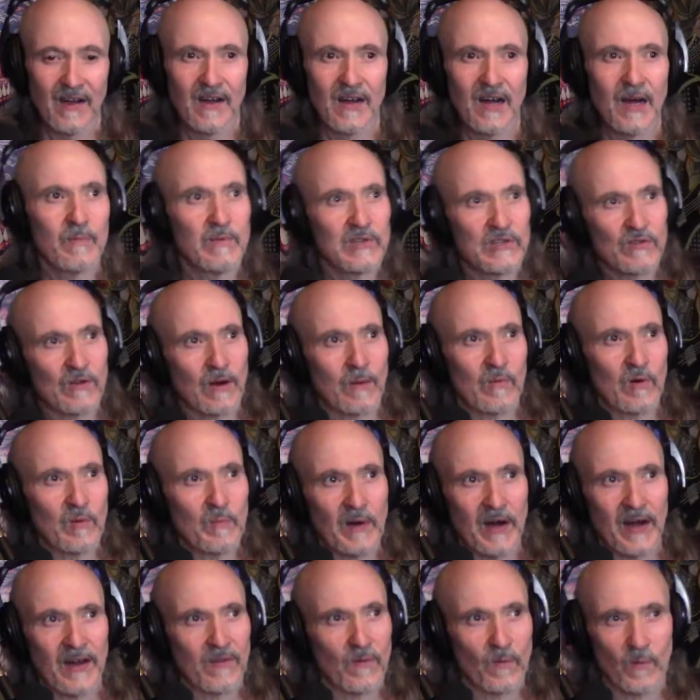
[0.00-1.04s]
I'm a drummer,
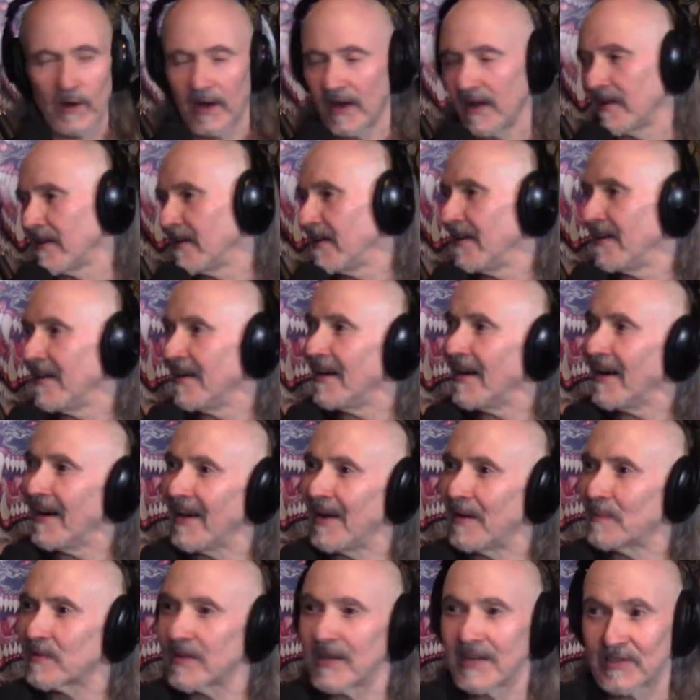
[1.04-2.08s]
by the way.
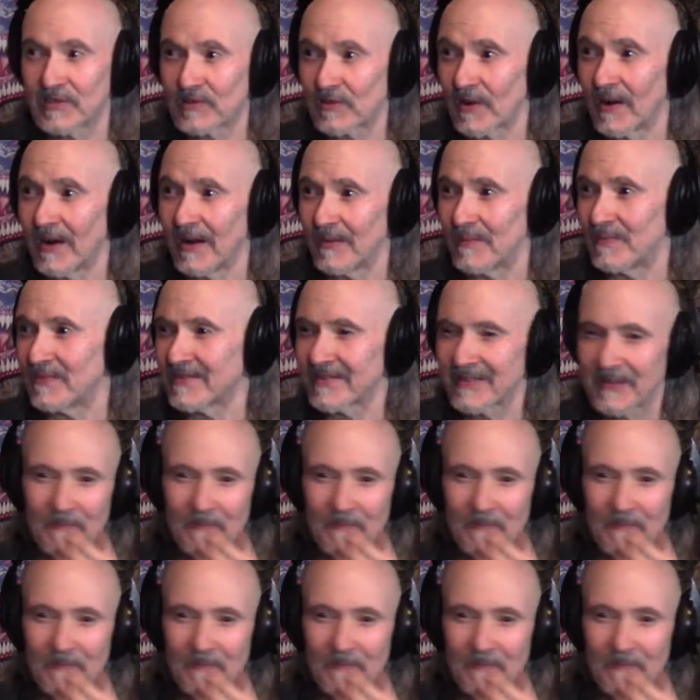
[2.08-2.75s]
An amazing drums.